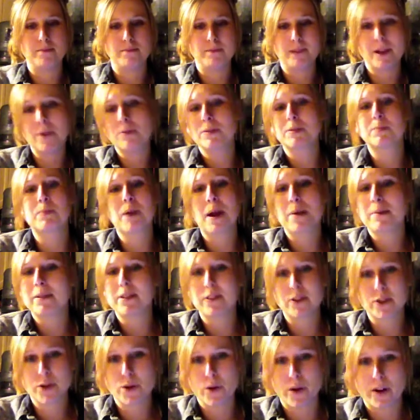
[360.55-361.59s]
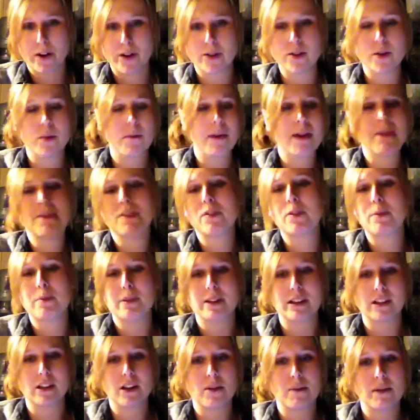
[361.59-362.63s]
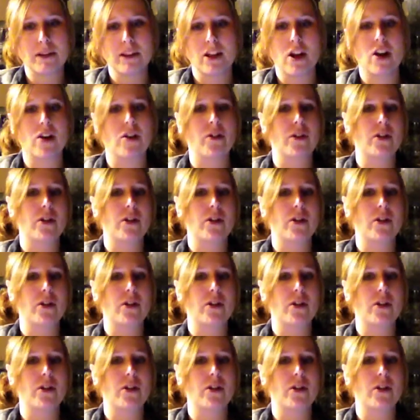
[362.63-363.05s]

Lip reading: it was probably the shortest, so maybe if it had been a little bit longer,